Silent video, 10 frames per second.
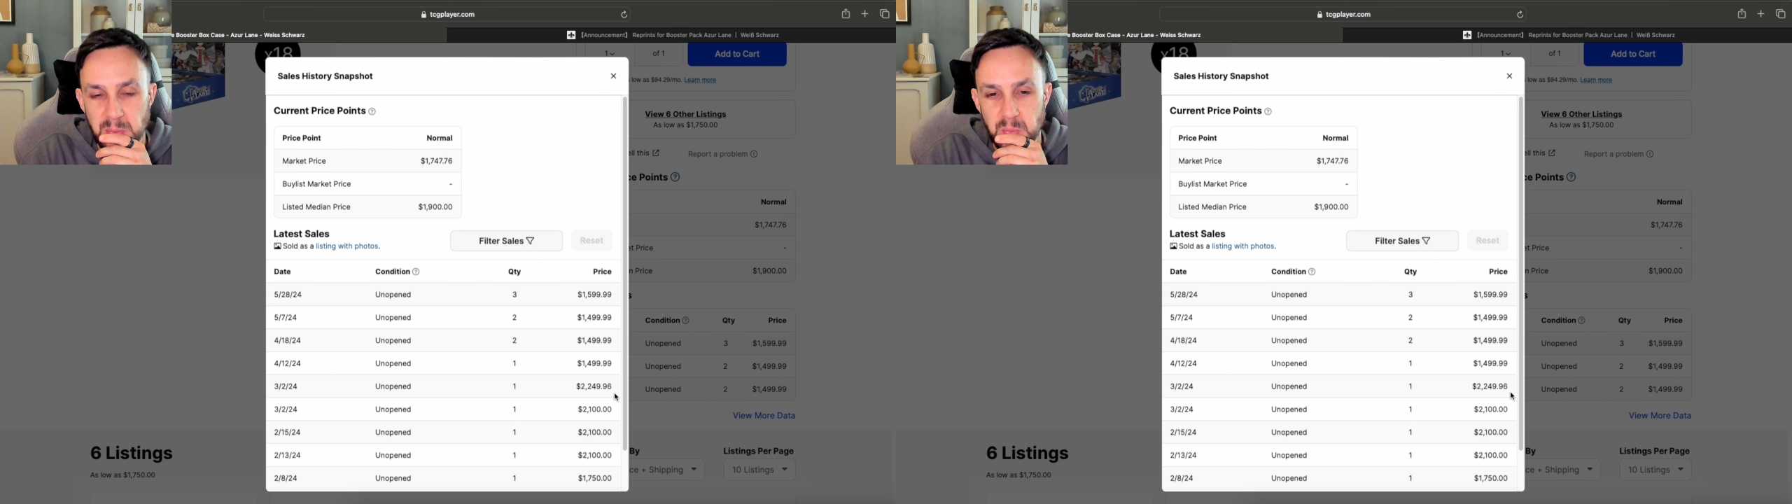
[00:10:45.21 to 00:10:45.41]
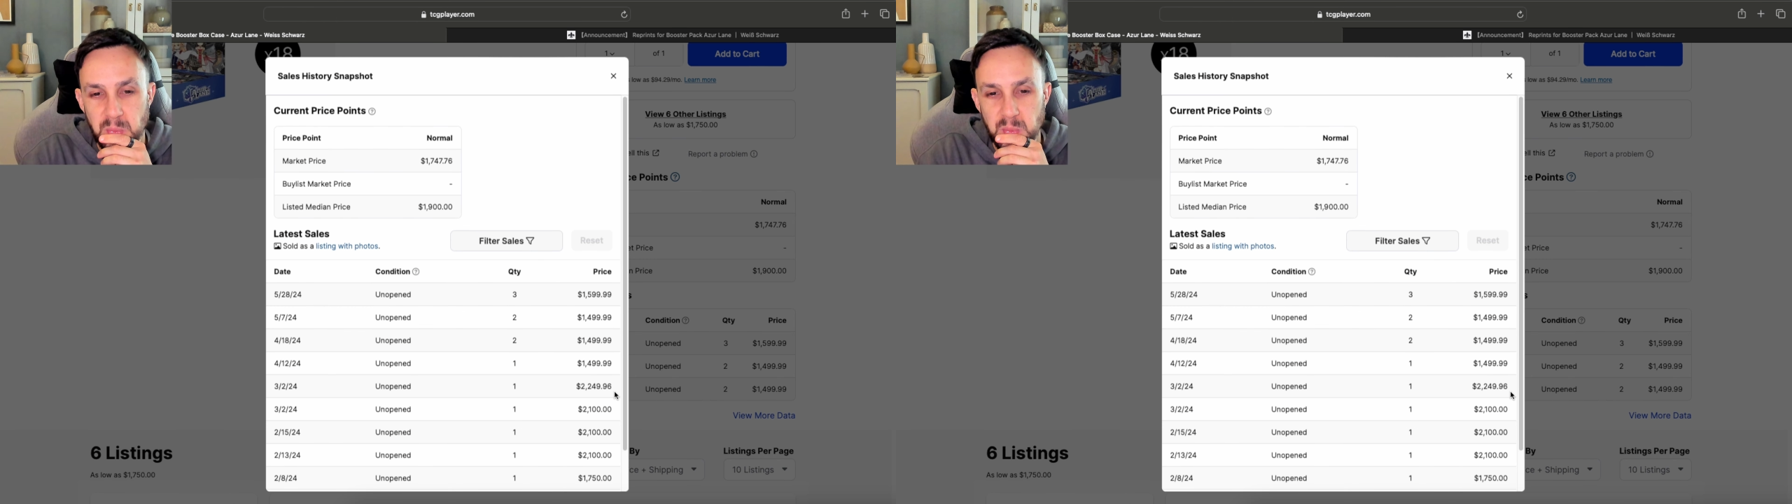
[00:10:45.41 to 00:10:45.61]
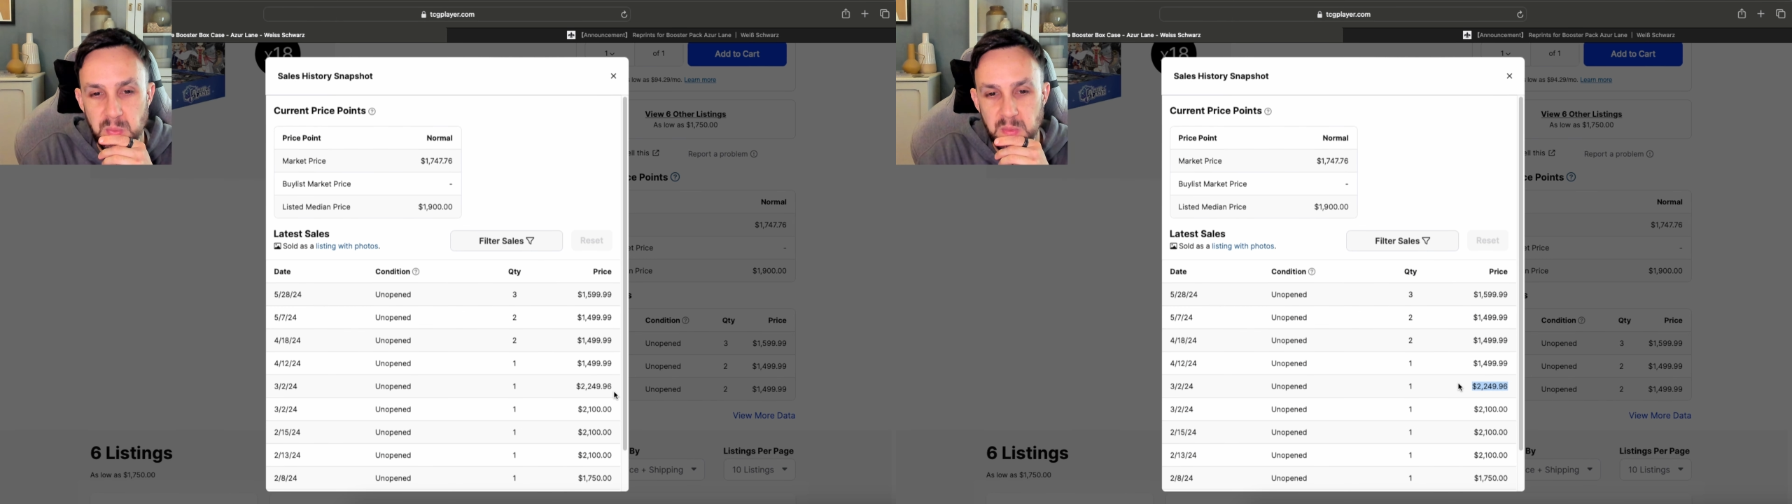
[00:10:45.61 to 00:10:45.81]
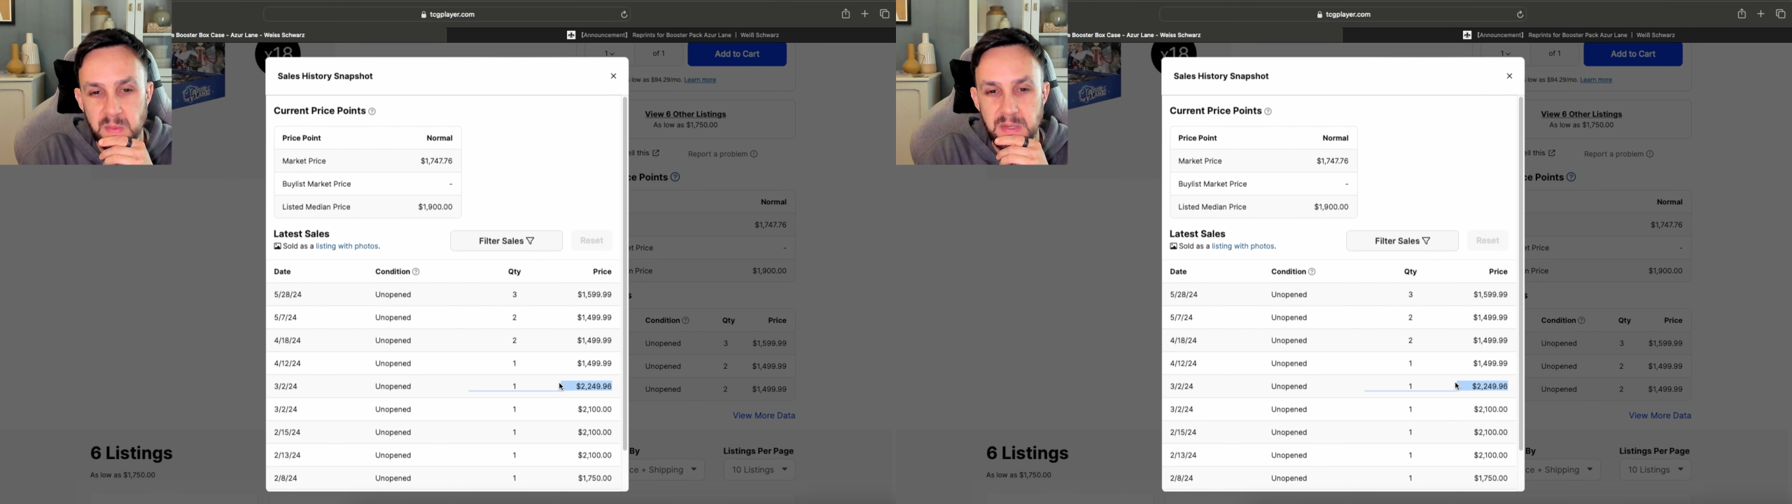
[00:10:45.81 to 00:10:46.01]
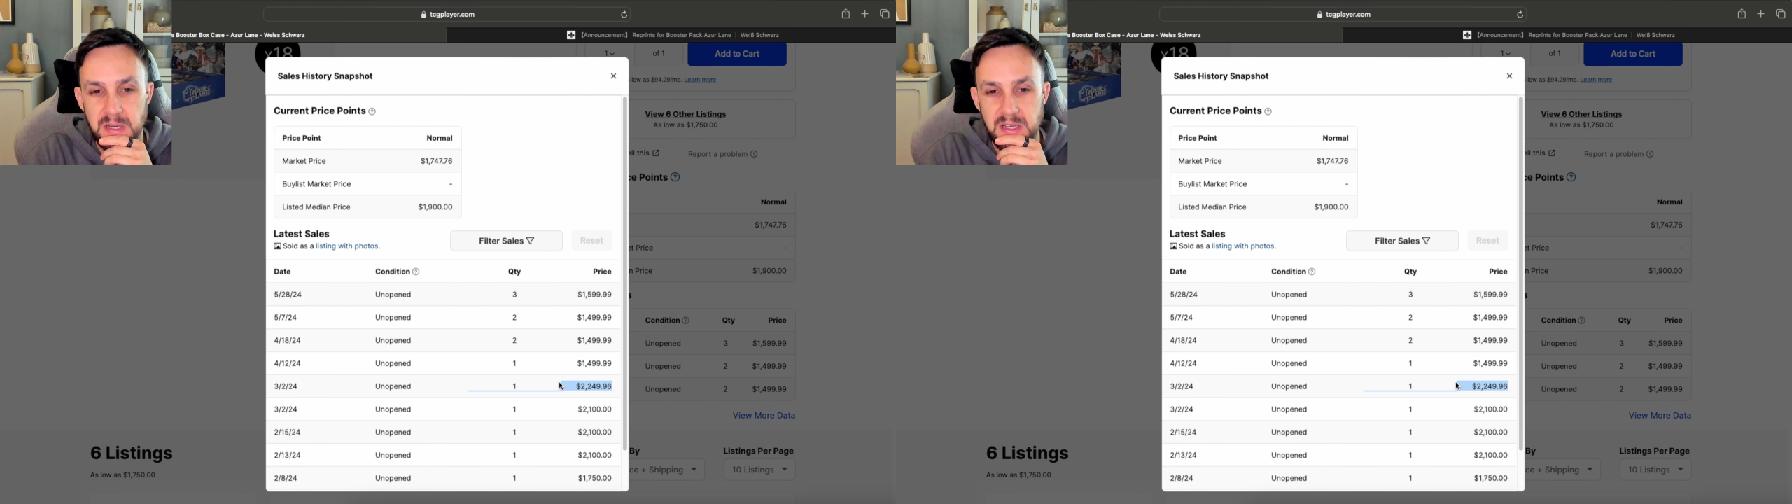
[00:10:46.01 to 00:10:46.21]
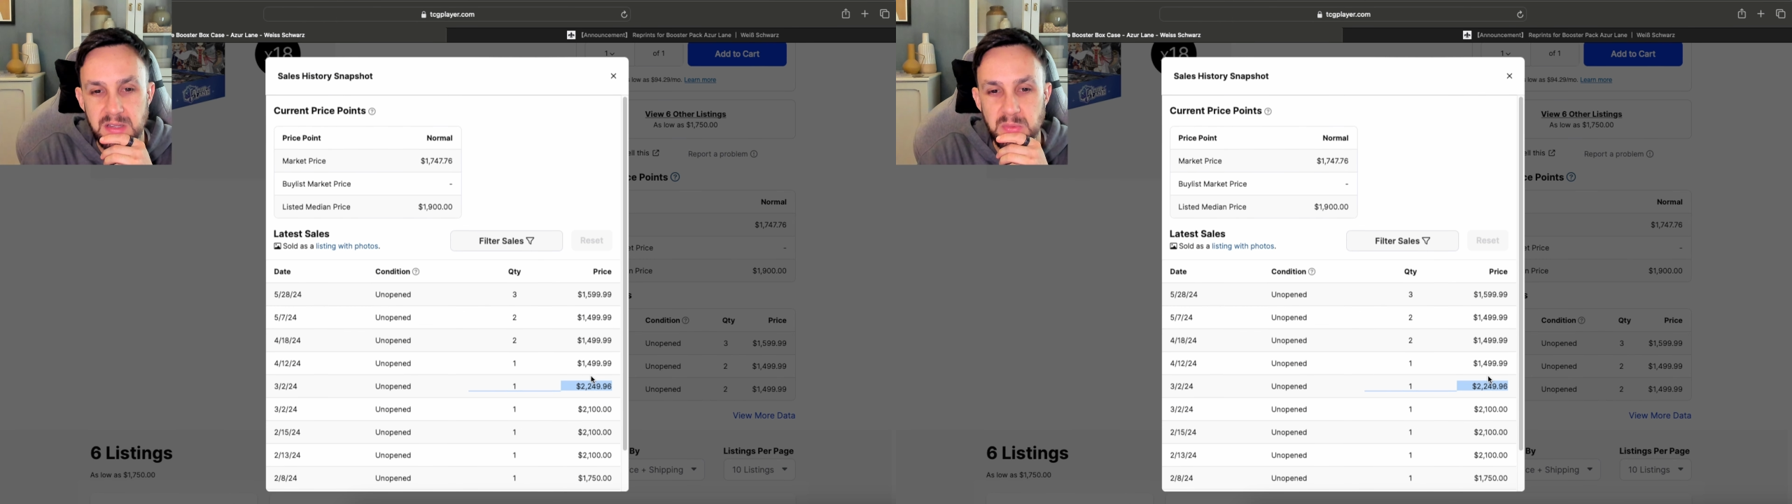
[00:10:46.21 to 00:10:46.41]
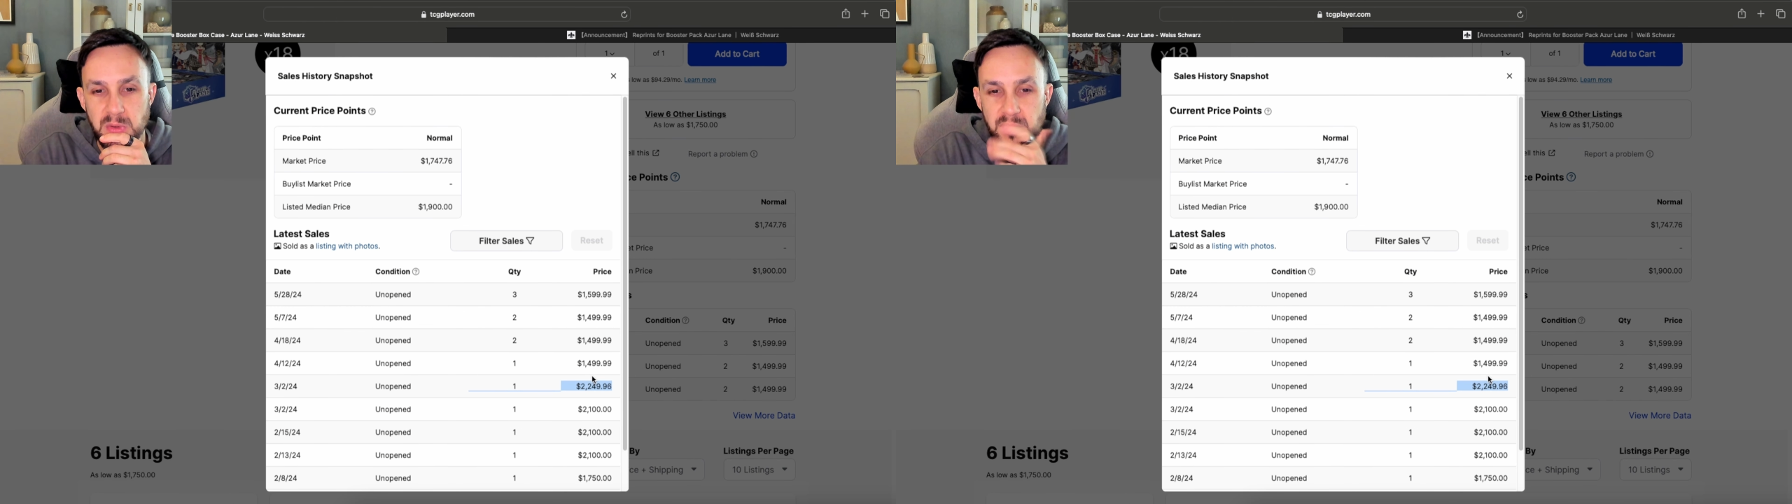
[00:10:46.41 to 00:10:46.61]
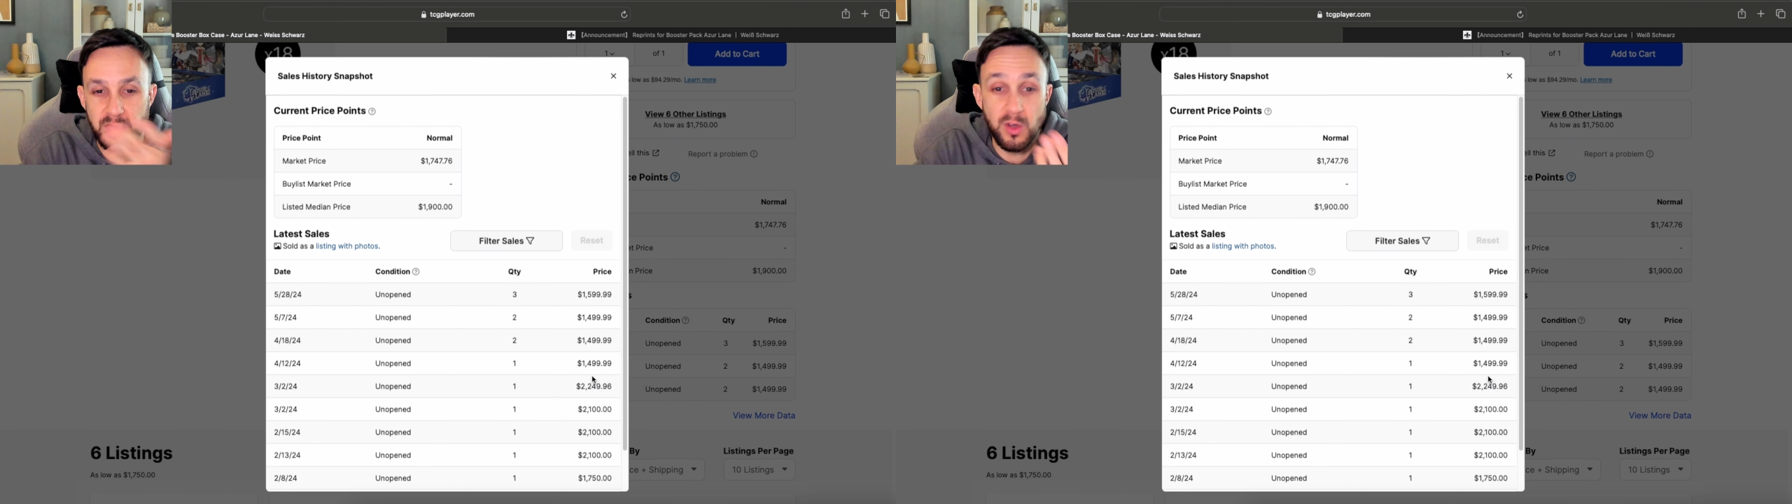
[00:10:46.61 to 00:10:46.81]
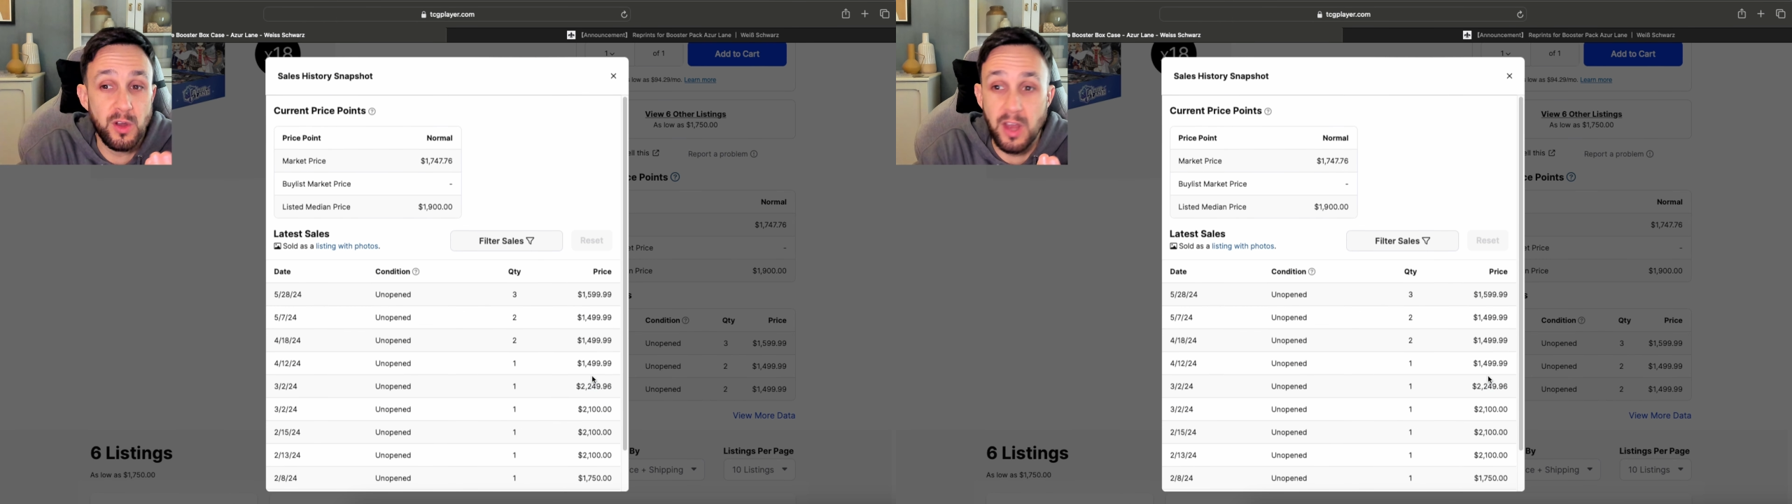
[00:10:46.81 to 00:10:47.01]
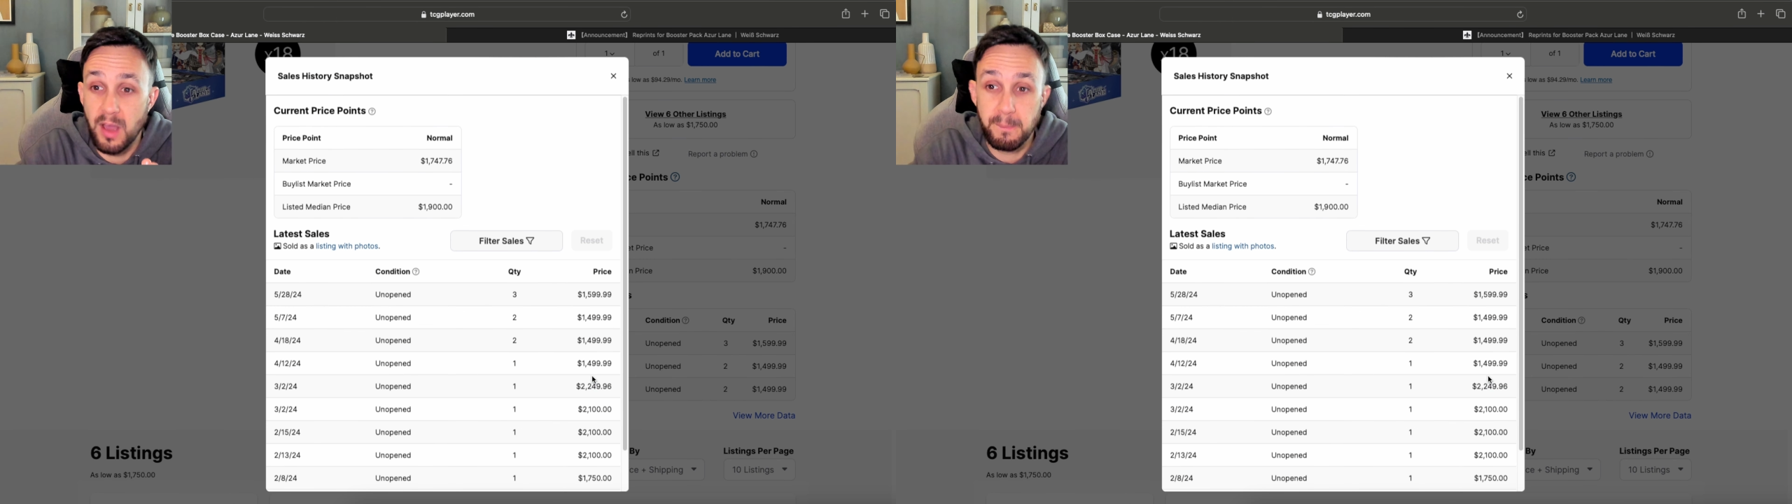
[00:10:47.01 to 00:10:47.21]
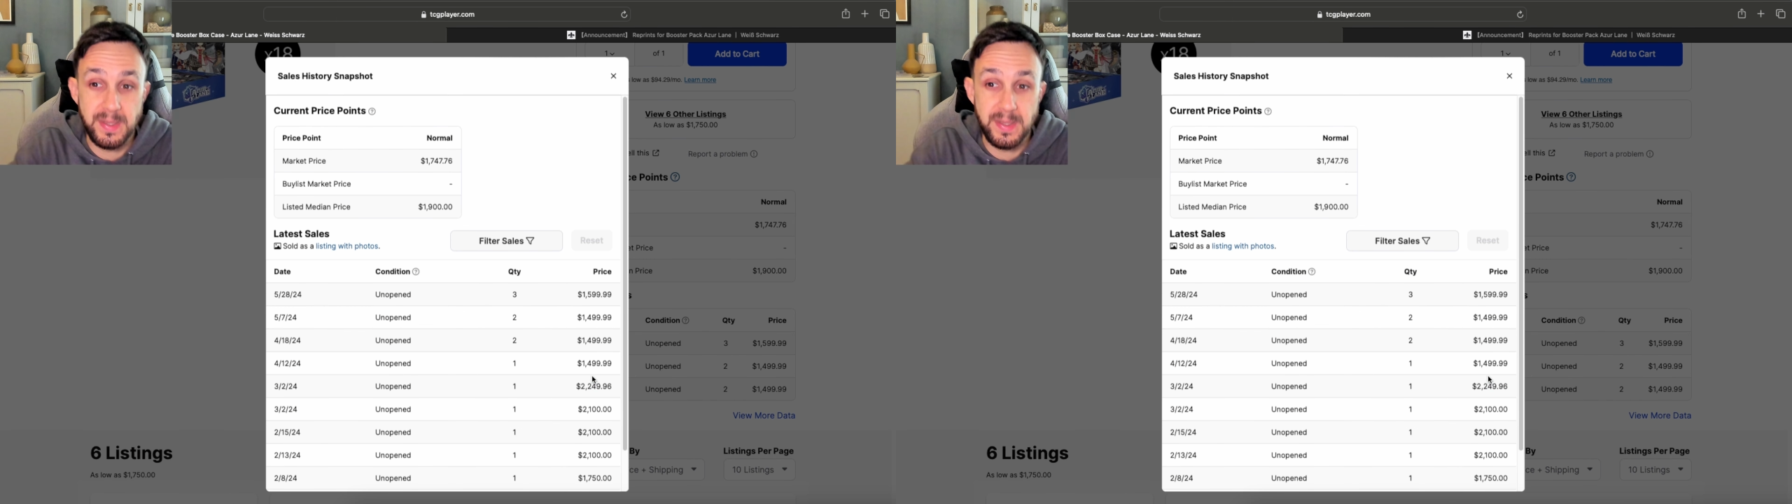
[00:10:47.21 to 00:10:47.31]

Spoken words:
would have gone